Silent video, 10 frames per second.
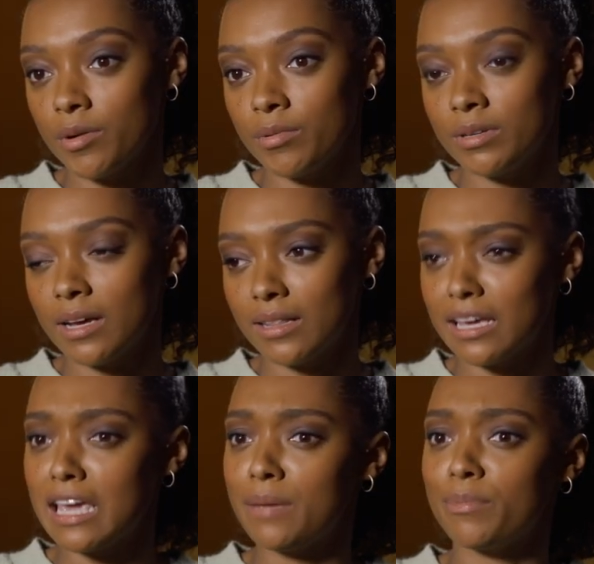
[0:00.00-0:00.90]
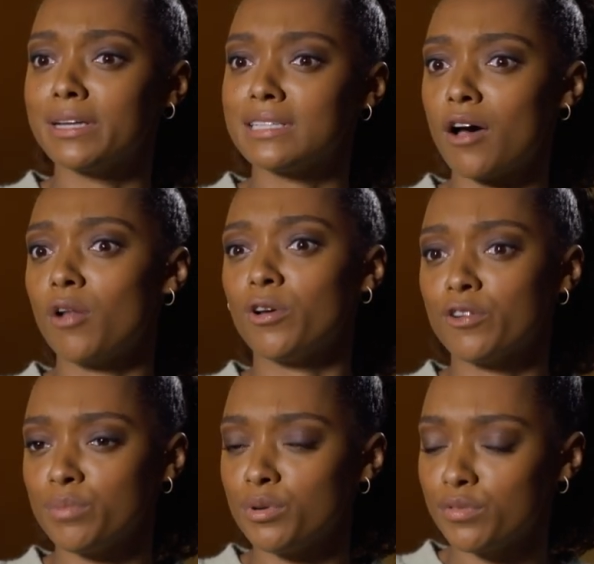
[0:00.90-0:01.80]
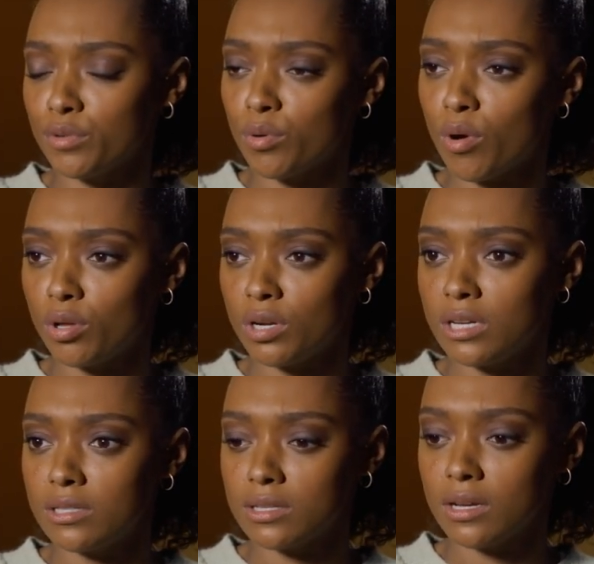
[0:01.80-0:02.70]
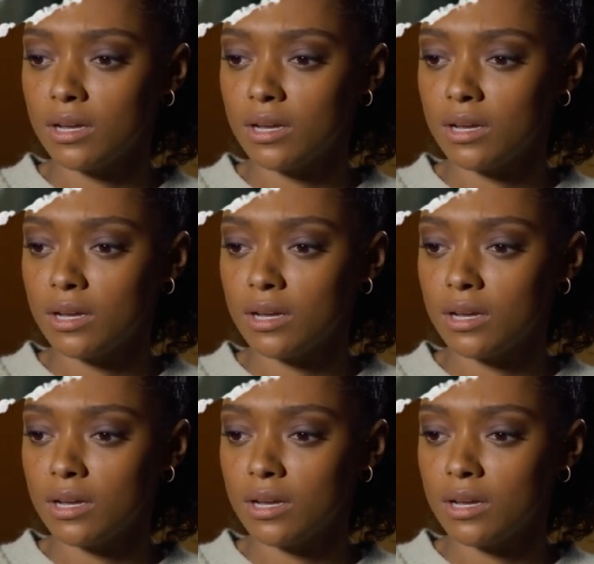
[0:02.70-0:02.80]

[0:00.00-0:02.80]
And I think he brings out a lot of beautiful qualities.